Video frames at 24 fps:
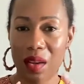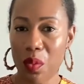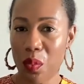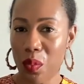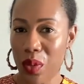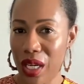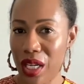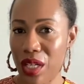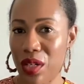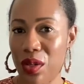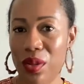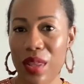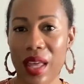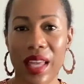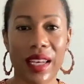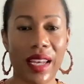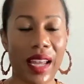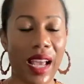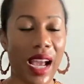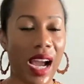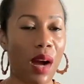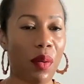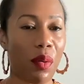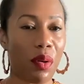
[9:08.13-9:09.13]
We can do that in
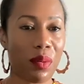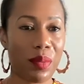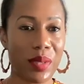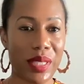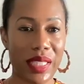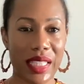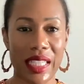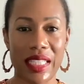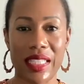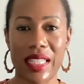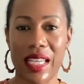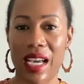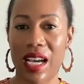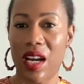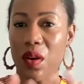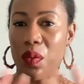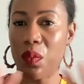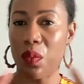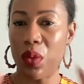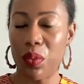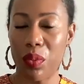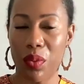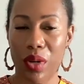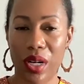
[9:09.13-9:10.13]
an hour. We sit
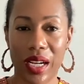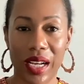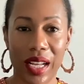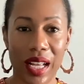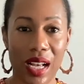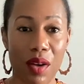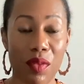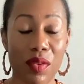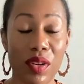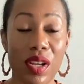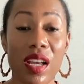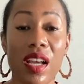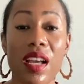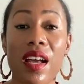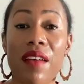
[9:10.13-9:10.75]
down, we work it out.